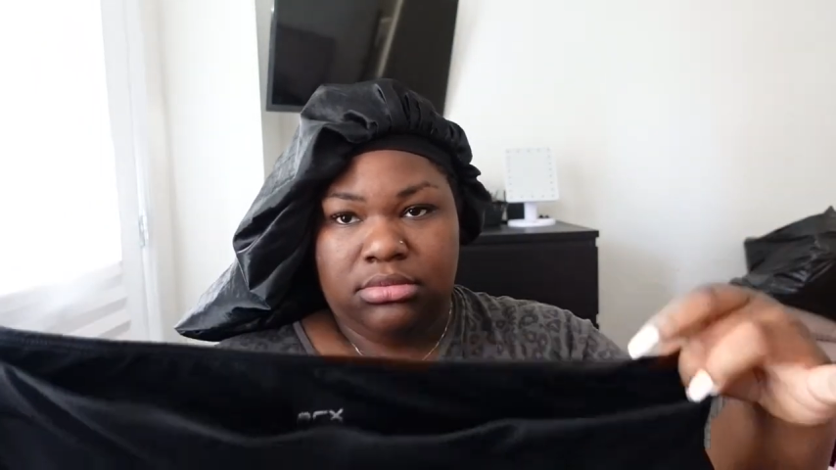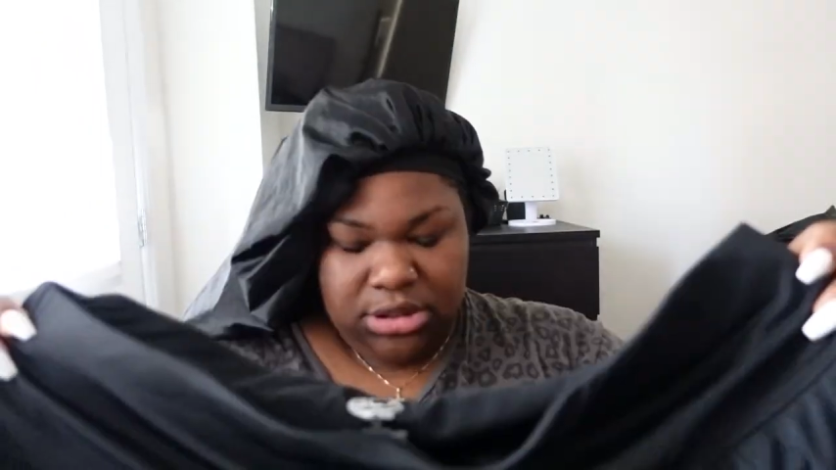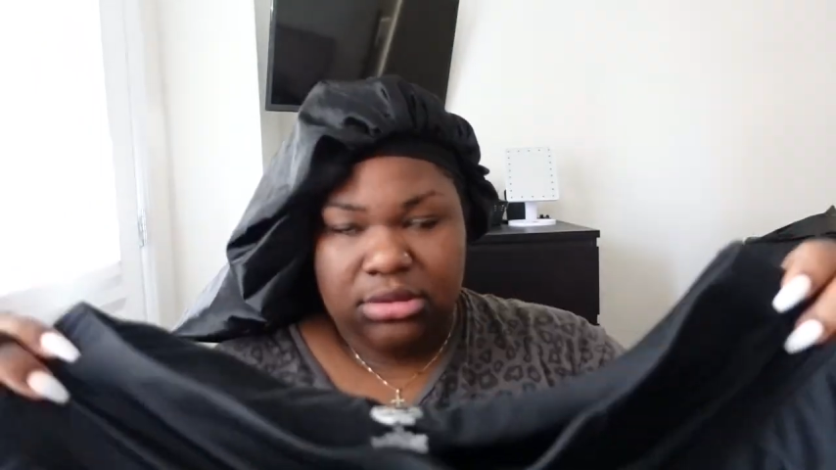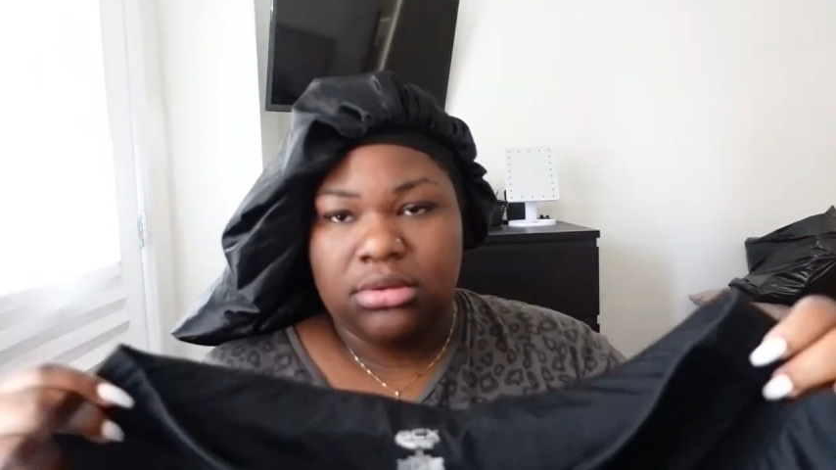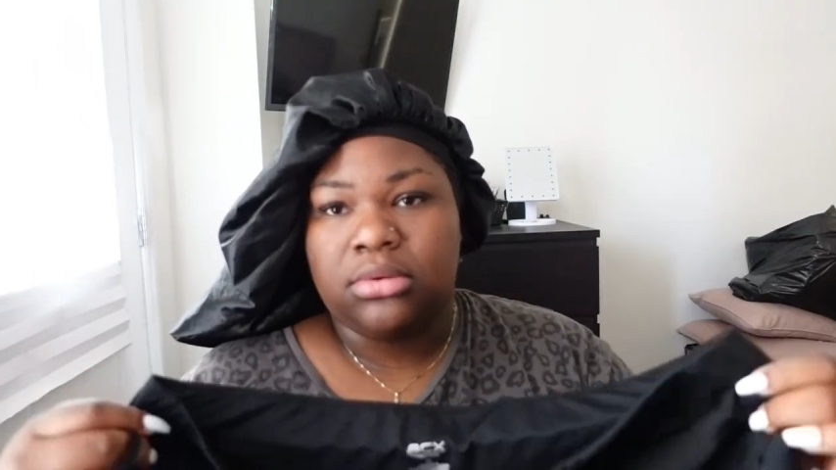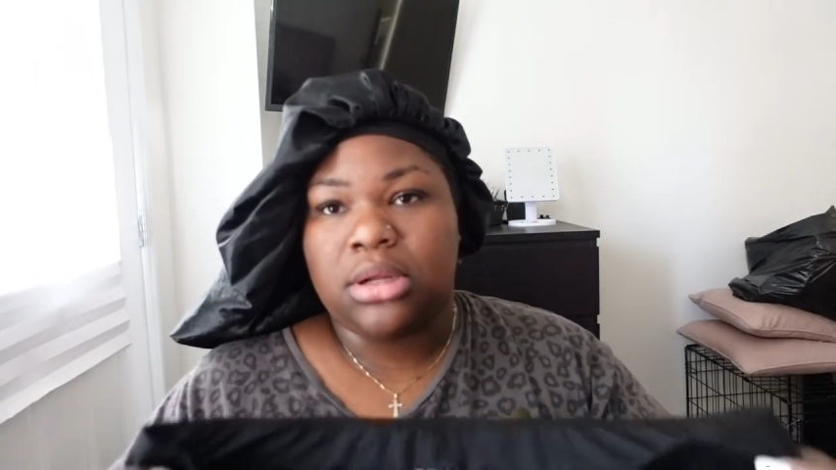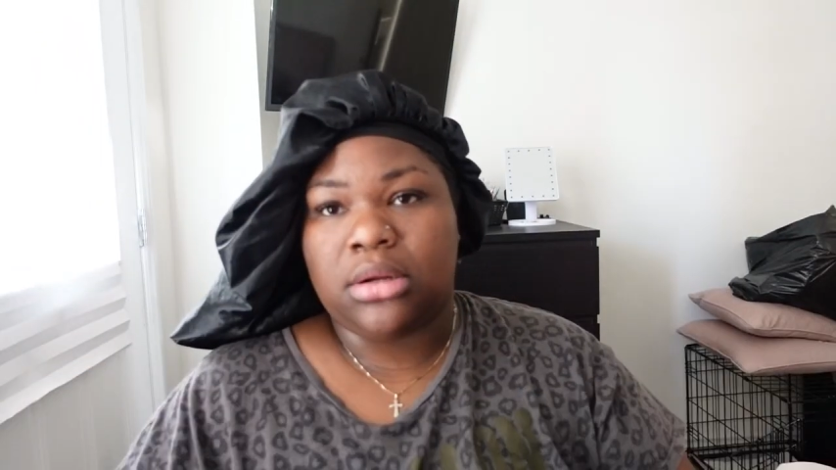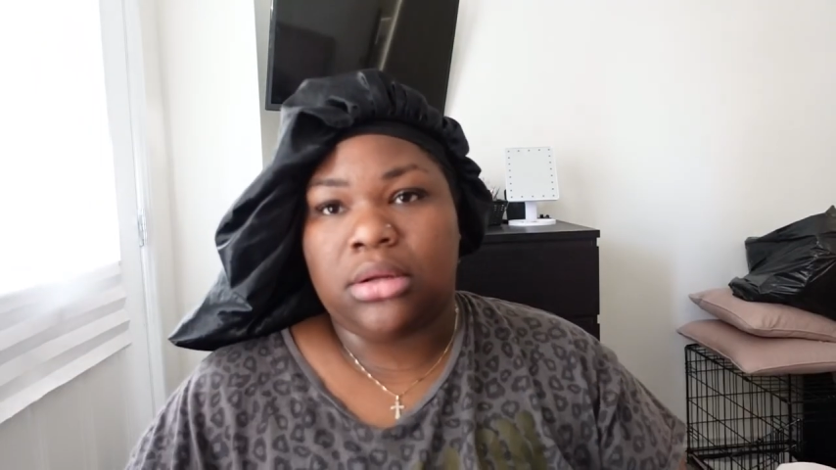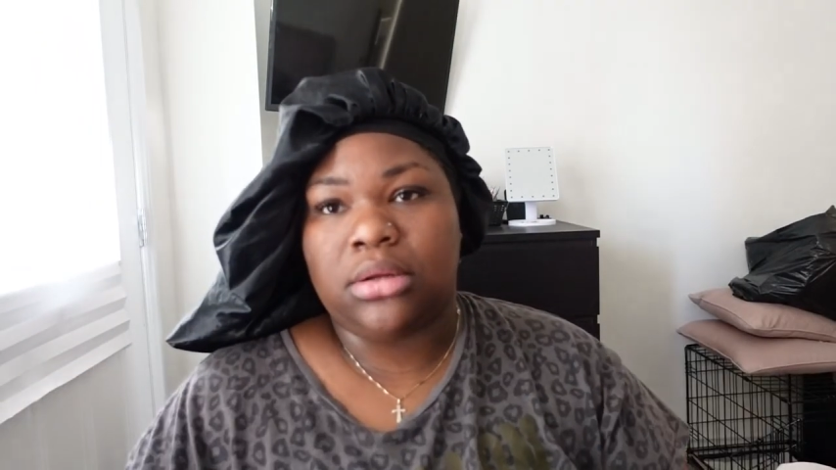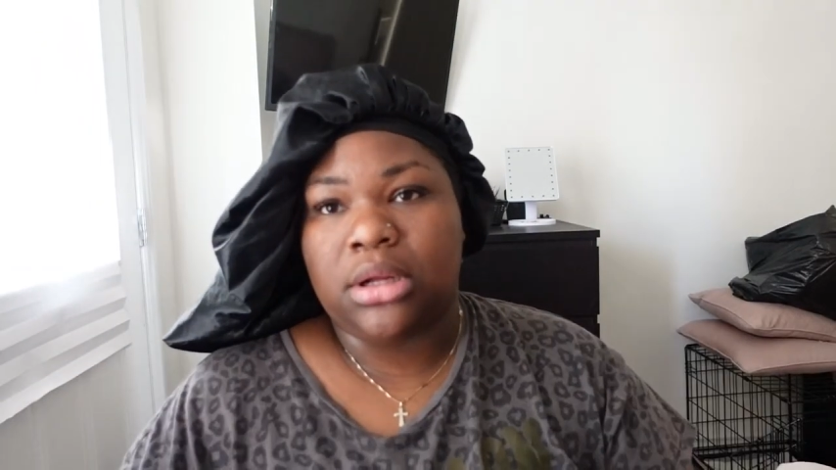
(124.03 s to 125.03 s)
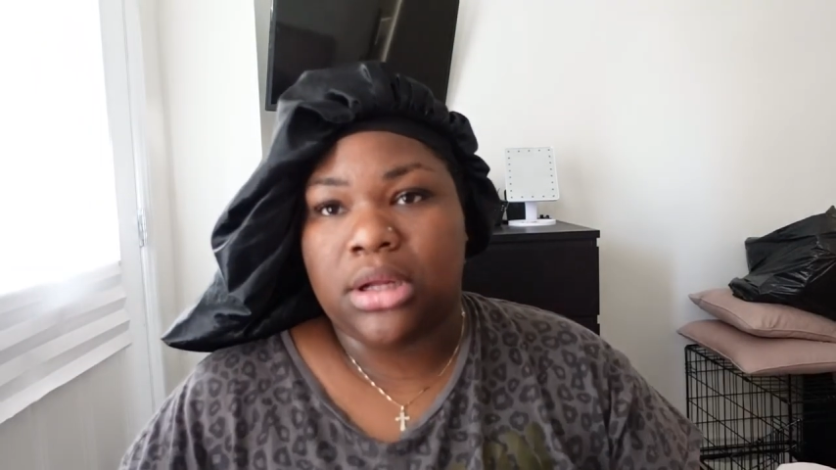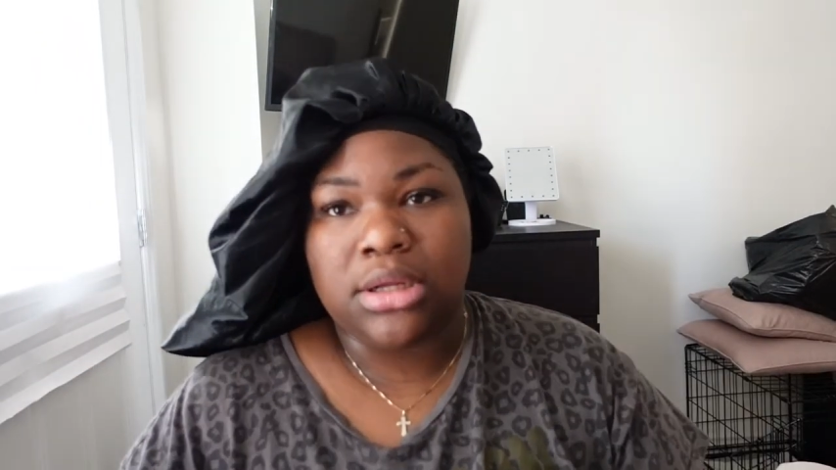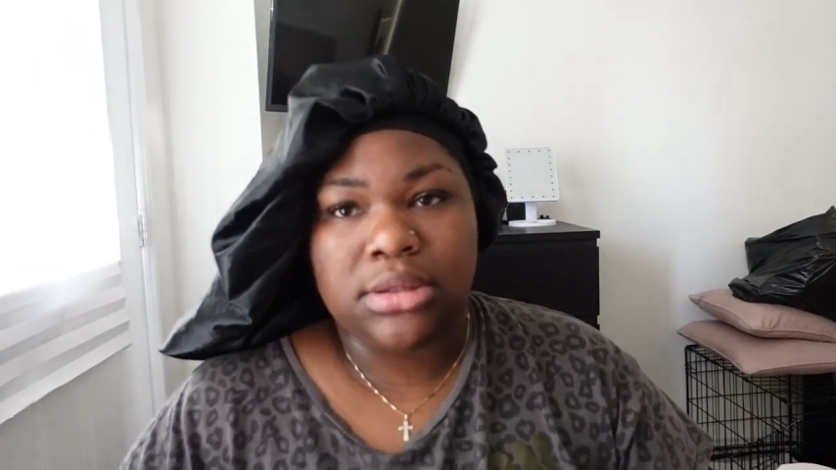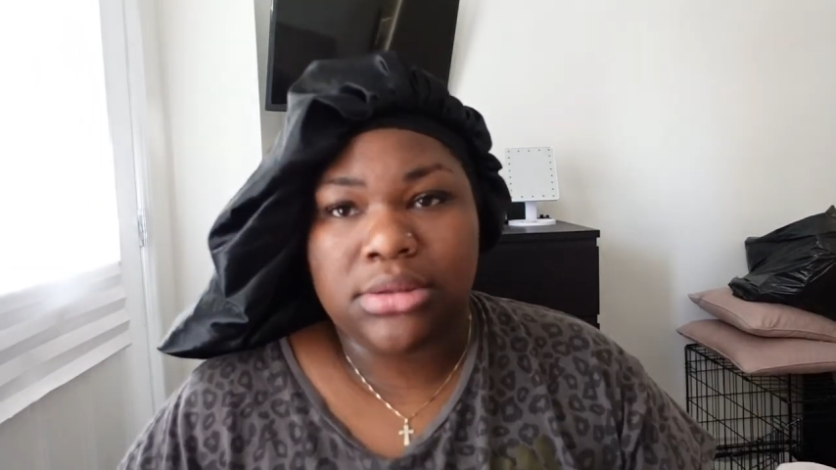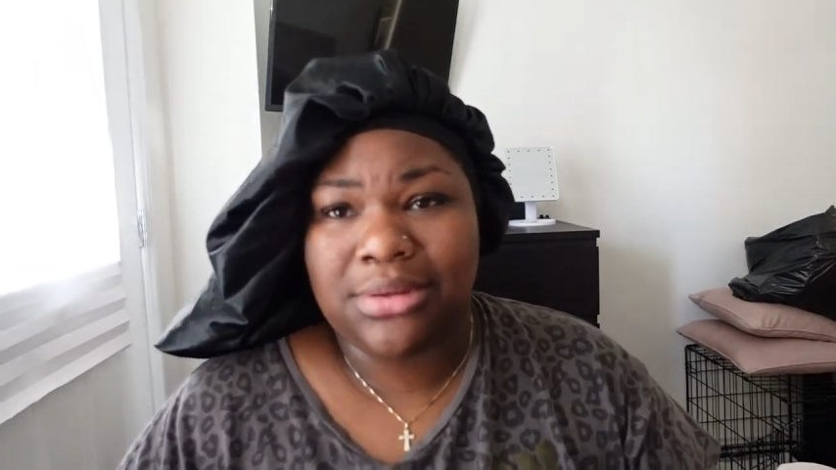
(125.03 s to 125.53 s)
I don't know at all, guys.